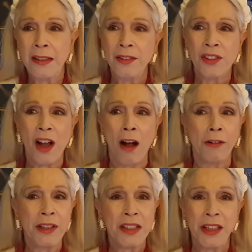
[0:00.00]
and
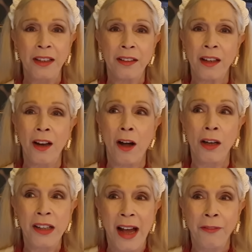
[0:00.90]
Zara Tyndall are
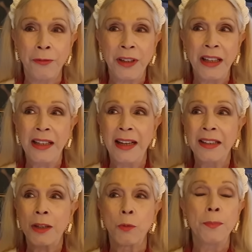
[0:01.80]
lovely,
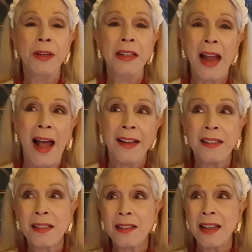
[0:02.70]
and it would be
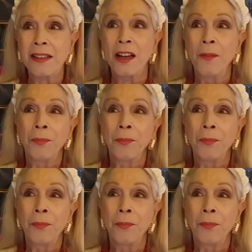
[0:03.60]
nice that